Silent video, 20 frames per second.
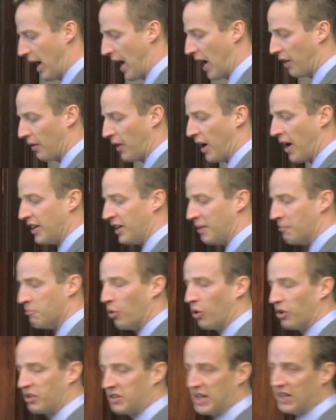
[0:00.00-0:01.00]
outlined in
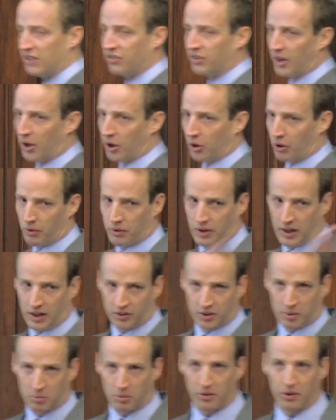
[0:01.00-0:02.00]
more detail
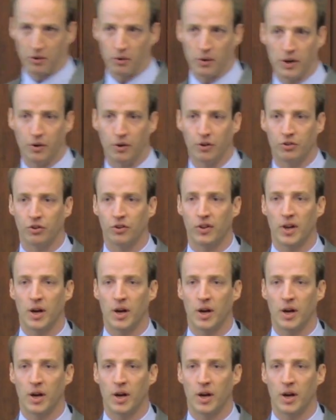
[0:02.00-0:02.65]
in some of the literature